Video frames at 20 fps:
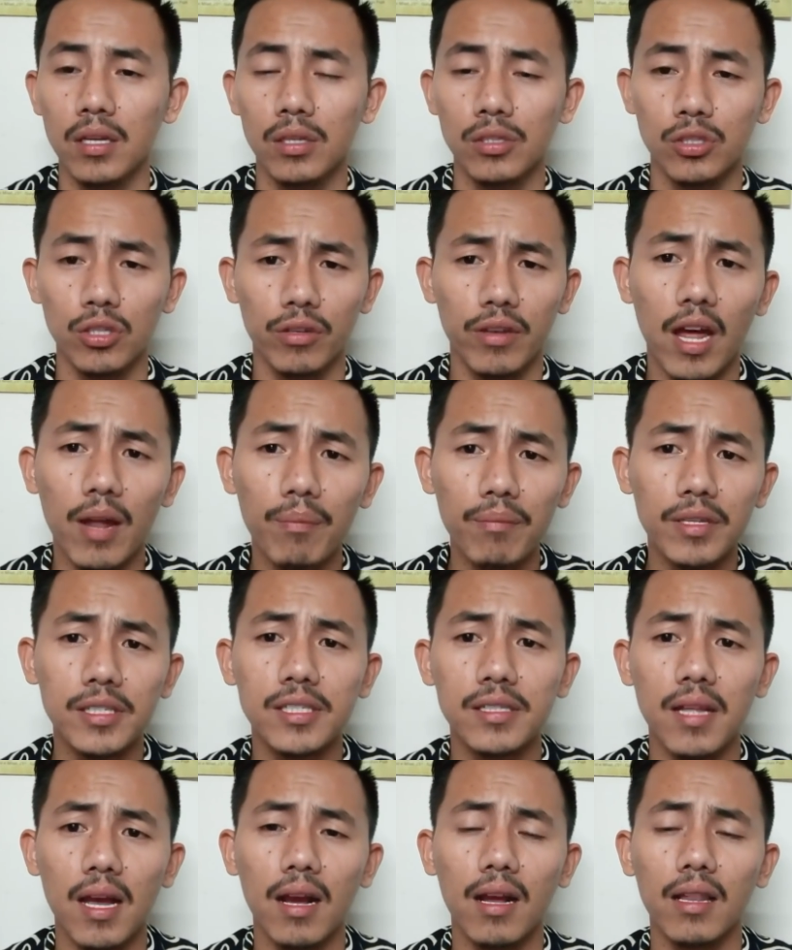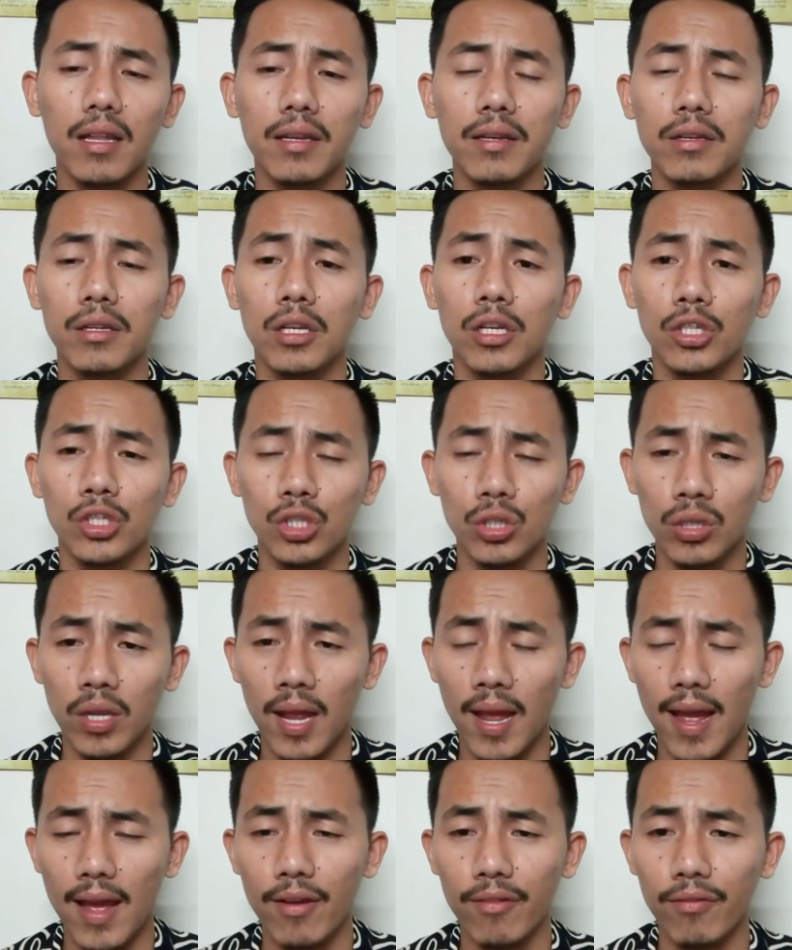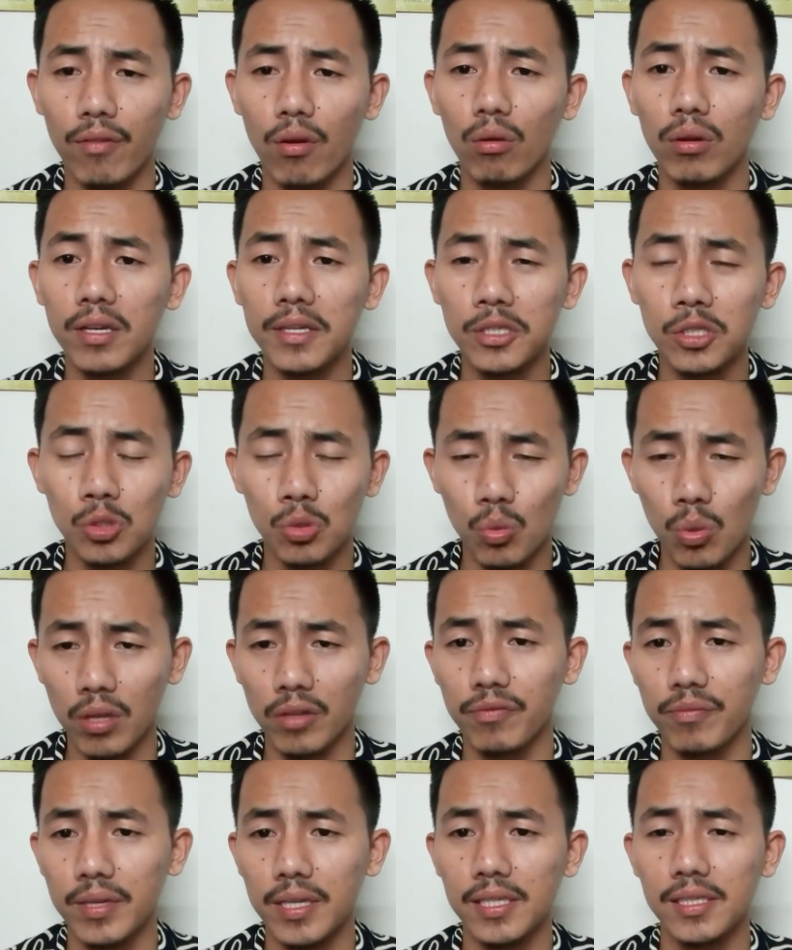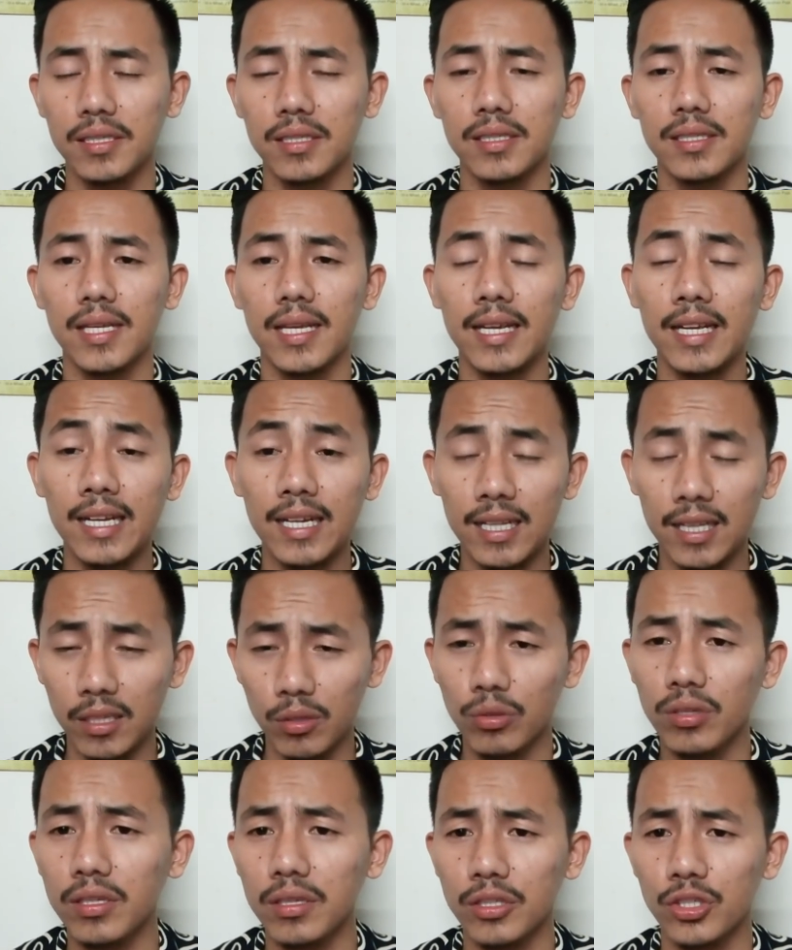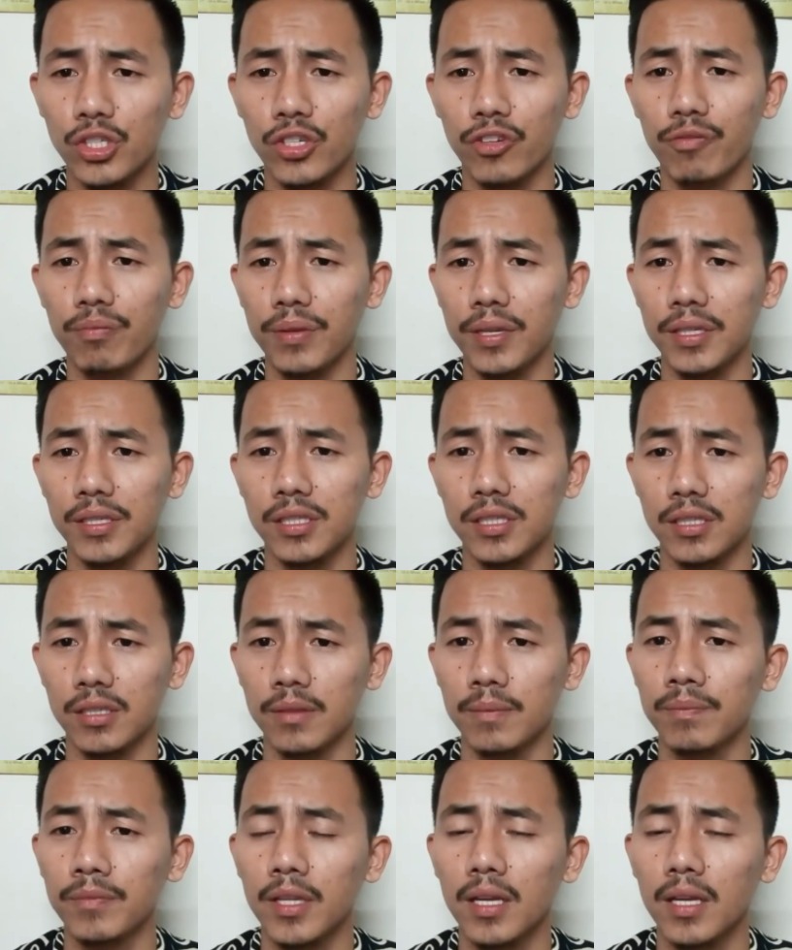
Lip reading: So that means Nagaland should have only 12 ministers, including the chief minister.